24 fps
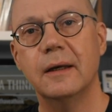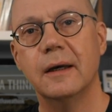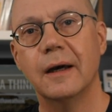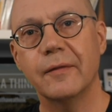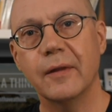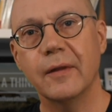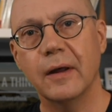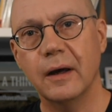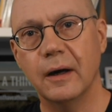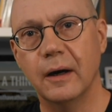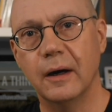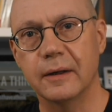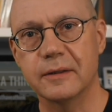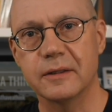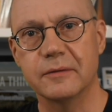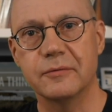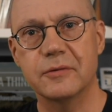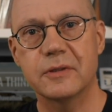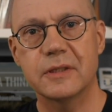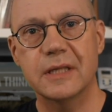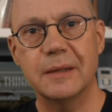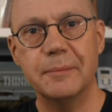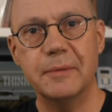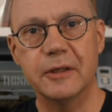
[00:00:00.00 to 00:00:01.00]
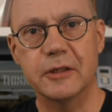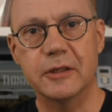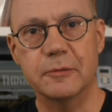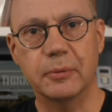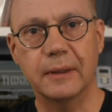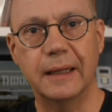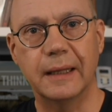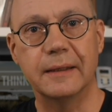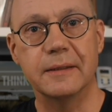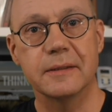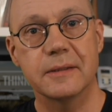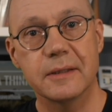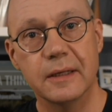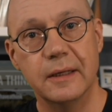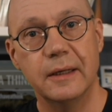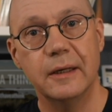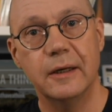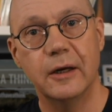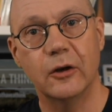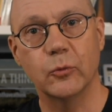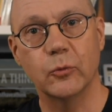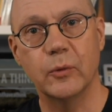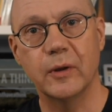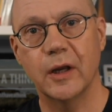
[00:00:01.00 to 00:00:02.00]
at the heart of stimulus plans
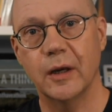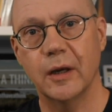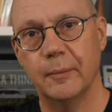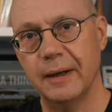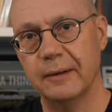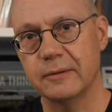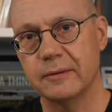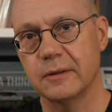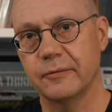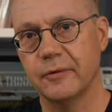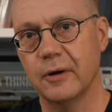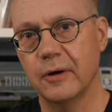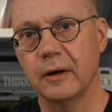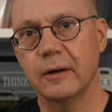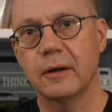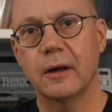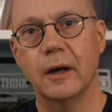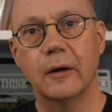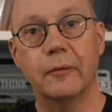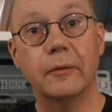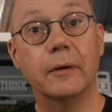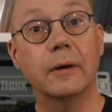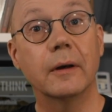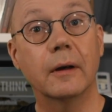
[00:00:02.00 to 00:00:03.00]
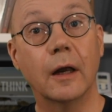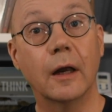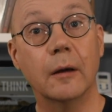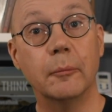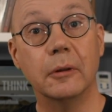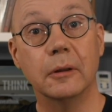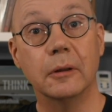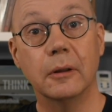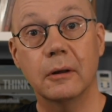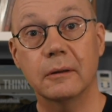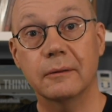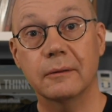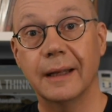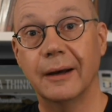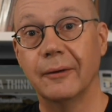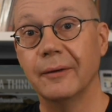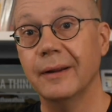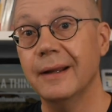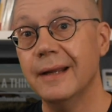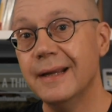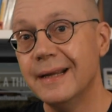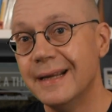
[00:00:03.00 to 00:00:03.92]
as we come out of our current global lockdown.